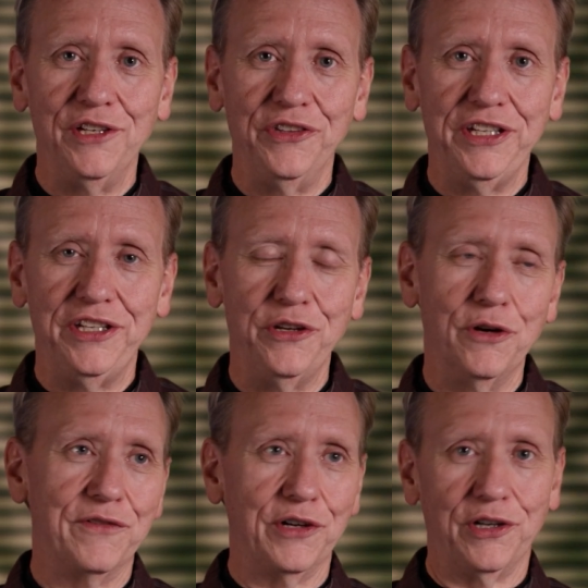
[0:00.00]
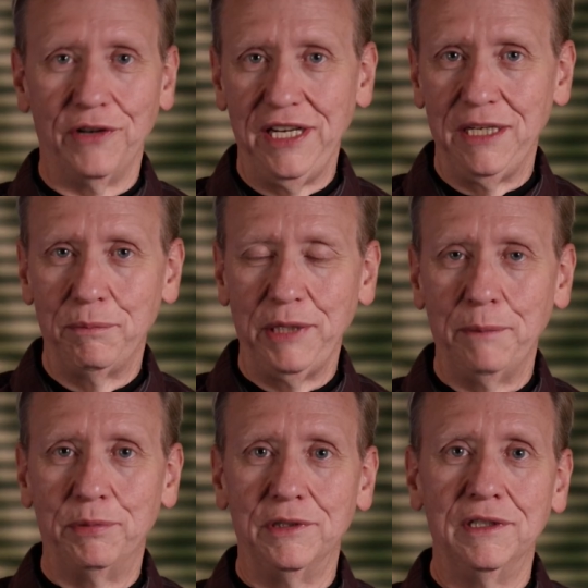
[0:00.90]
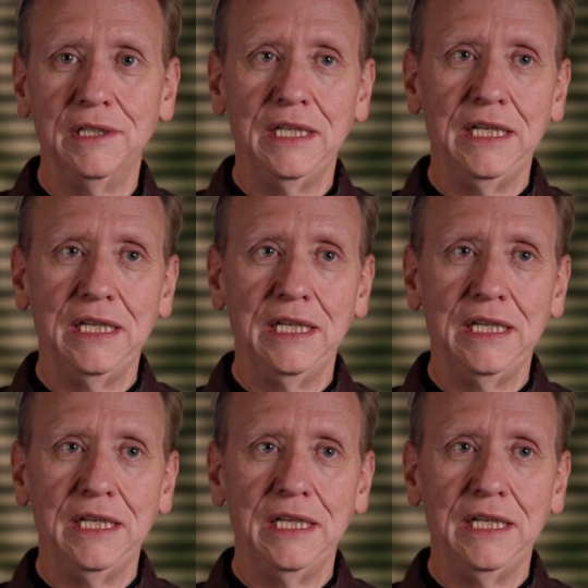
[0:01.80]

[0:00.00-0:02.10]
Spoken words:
need to know for greeting people